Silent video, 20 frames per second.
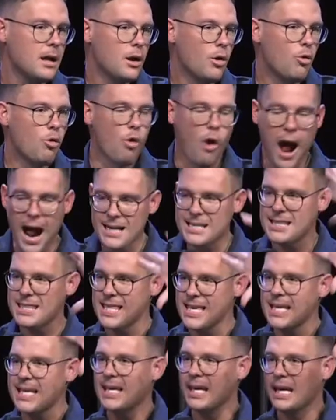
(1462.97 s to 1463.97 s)
Right
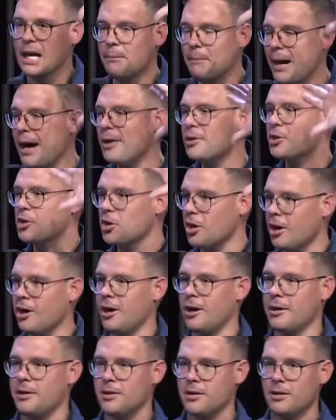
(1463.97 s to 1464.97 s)
thinking about
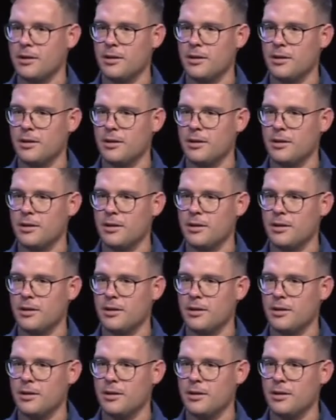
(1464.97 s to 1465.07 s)
God,